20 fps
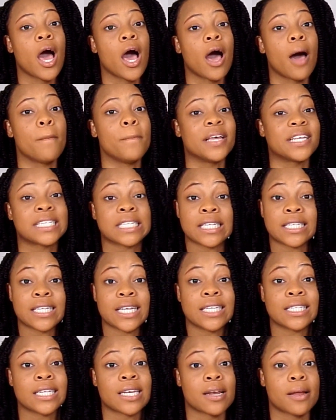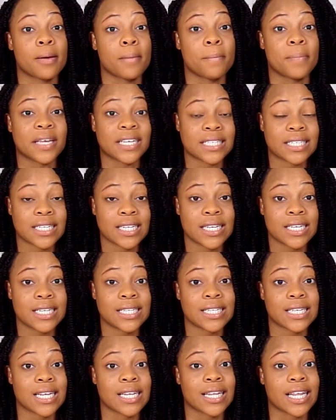a business isn't a
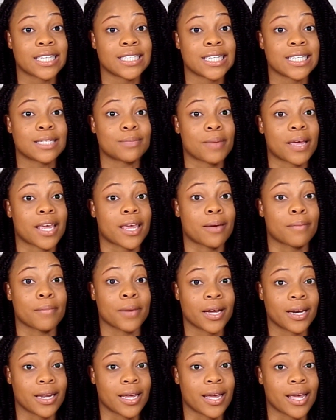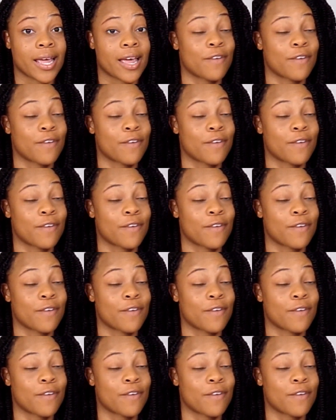business unless it's making money.